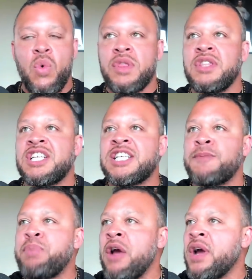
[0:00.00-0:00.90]
the
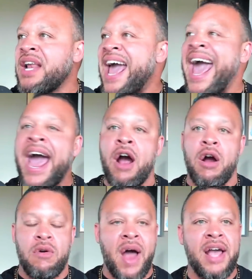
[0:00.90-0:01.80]
spirit
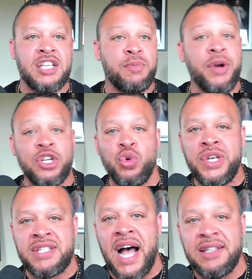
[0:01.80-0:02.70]
air, right? Spiritui
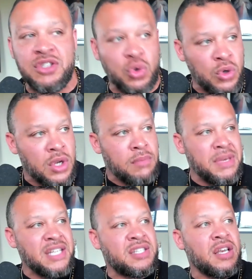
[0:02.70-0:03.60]
Santu
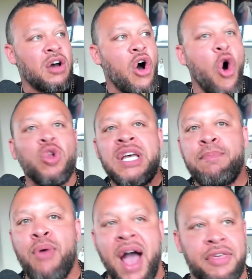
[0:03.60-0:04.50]
means holy
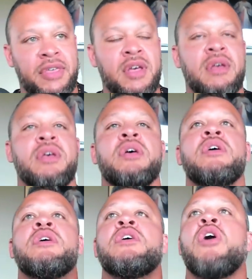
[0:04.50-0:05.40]
breath.
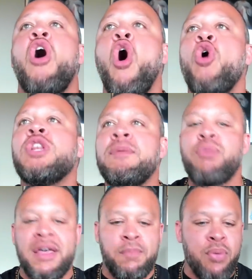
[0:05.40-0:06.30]
Holy
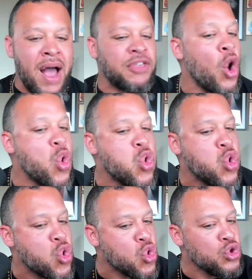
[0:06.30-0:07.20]
breath, breath,
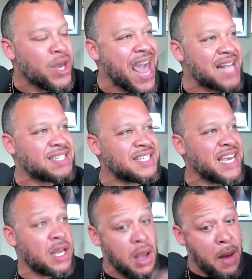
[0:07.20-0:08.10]
you can't
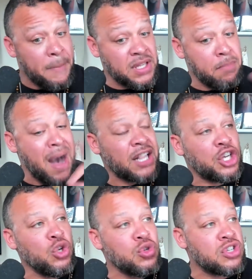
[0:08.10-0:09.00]
see it, but the
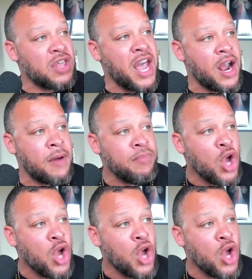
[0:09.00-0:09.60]
molecules are there.